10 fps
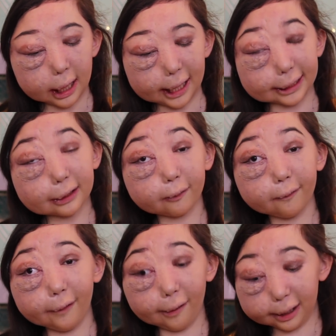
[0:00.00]
it's
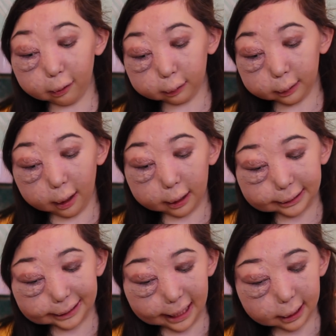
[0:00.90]
very long
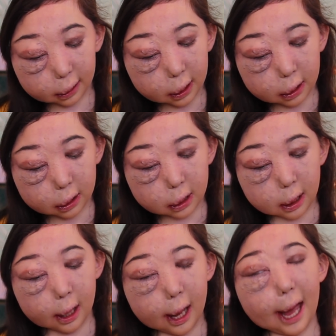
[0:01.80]
lasting.
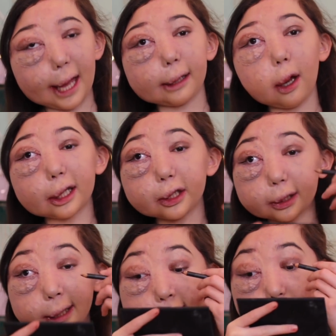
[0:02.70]
And I
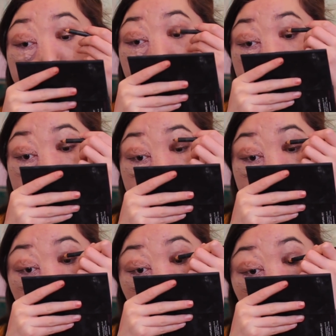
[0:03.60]
just like to put this
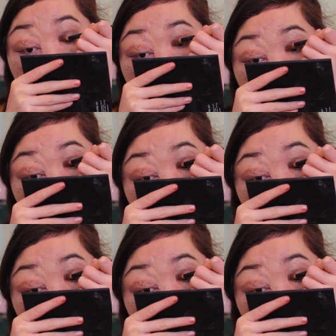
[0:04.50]
on